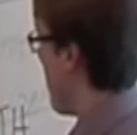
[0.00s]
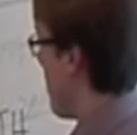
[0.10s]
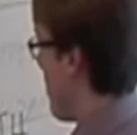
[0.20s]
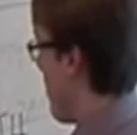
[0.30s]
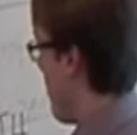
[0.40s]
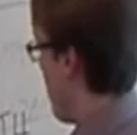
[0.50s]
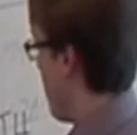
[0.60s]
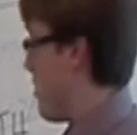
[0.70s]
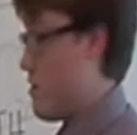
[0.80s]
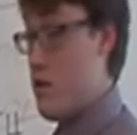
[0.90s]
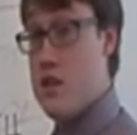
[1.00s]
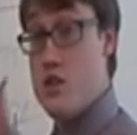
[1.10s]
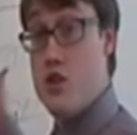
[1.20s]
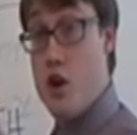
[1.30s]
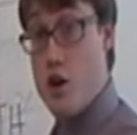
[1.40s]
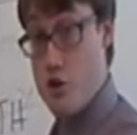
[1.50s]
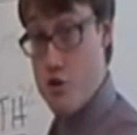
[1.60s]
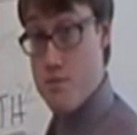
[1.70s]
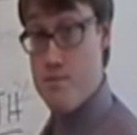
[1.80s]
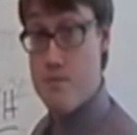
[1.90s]
him his
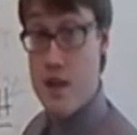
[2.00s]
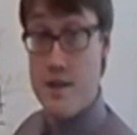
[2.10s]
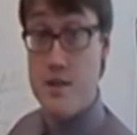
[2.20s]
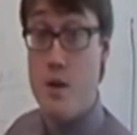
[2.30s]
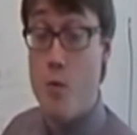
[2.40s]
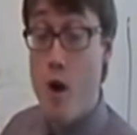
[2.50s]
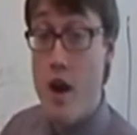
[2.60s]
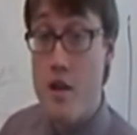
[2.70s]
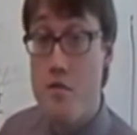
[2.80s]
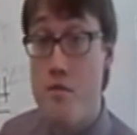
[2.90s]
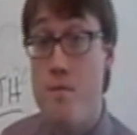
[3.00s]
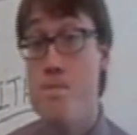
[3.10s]
daughter as a wife,